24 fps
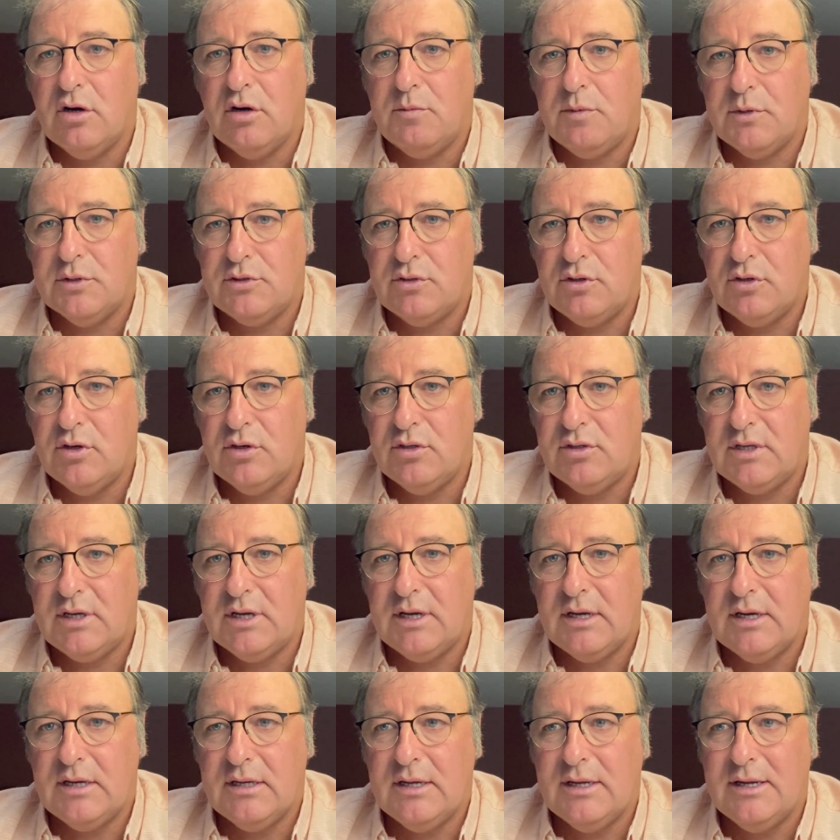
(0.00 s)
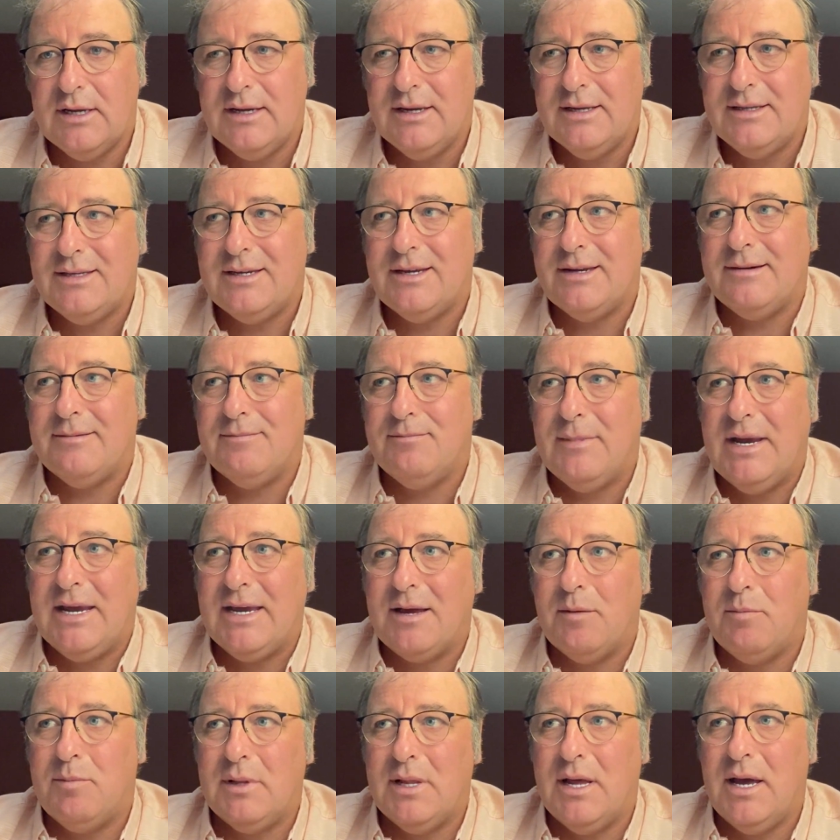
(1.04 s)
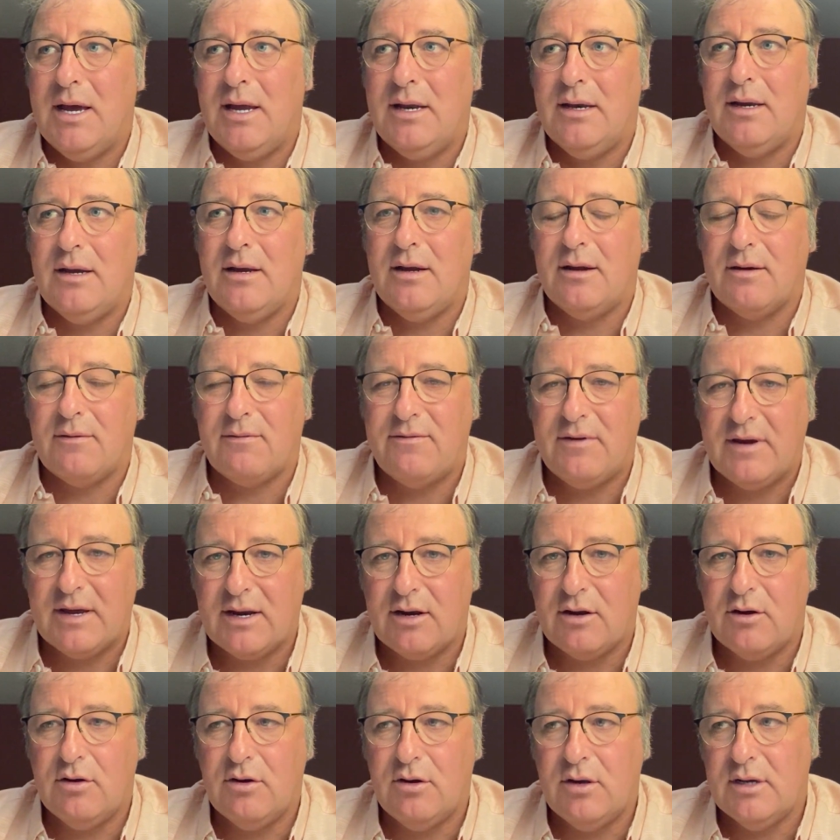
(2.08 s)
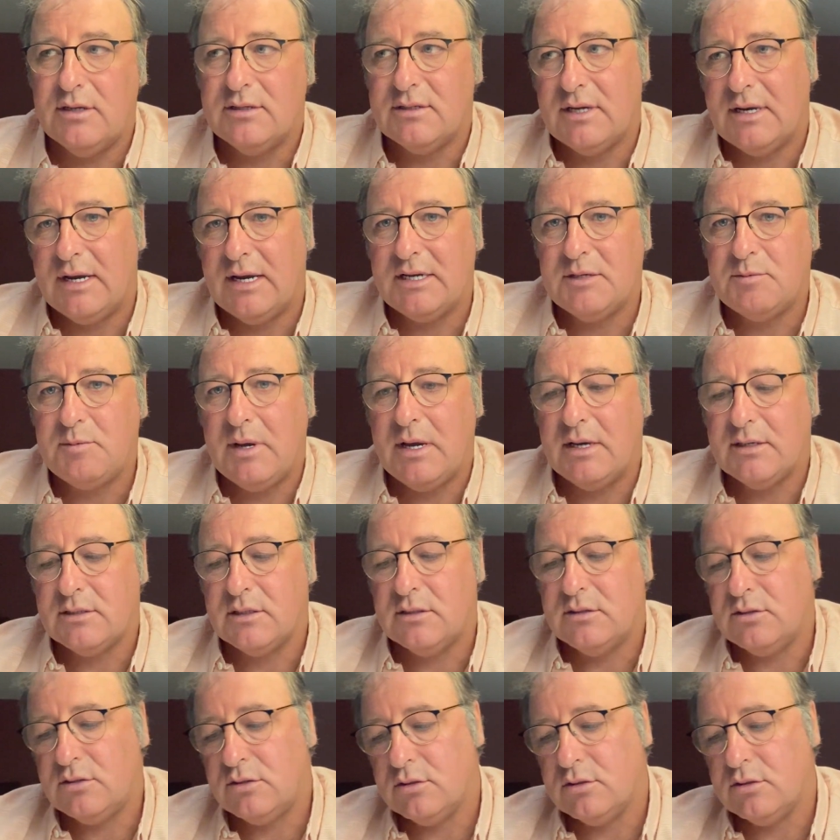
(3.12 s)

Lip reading: opportunity to make a plan or figure it out as the next person.